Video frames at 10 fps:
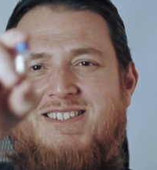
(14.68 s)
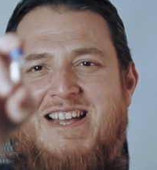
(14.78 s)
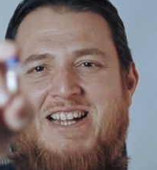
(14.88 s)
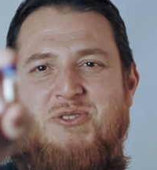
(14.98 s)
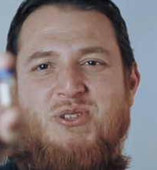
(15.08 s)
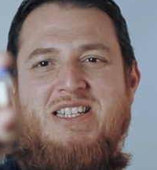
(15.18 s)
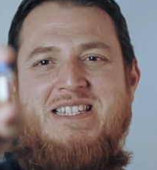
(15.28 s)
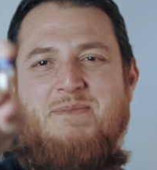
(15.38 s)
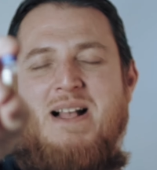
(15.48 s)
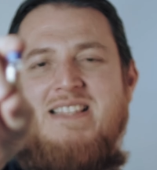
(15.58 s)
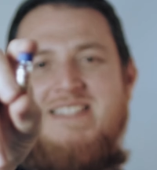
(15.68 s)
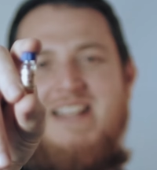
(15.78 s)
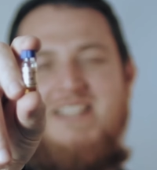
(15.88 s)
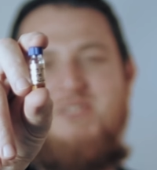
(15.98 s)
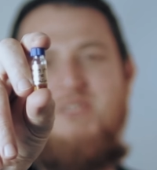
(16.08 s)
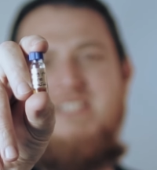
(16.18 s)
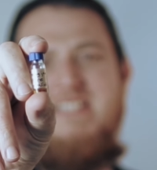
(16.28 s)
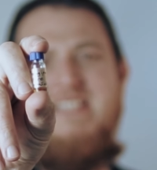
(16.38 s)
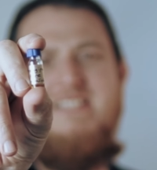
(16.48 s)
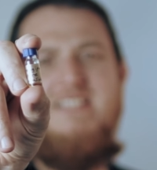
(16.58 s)
actually smells like. So
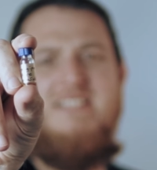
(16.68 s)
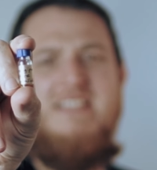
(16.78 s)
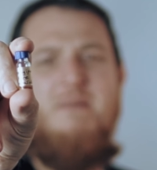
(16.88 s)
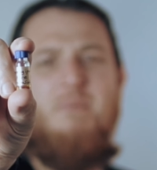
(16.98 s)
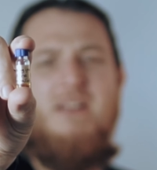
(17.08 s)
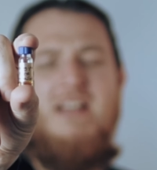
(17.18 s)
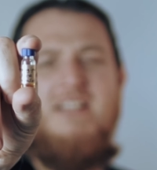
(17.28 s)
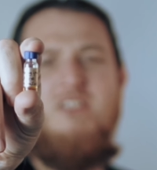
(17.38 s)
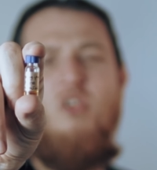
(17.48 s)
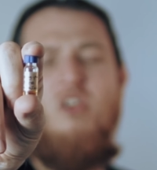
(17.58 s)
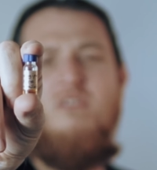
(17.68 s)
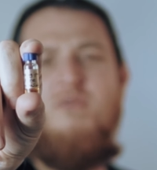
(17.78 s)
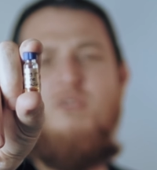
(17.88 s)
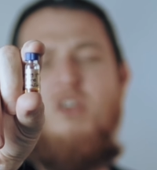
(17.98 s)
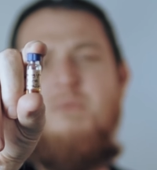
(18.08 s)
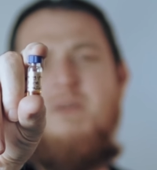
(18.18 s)
this is the sample I got from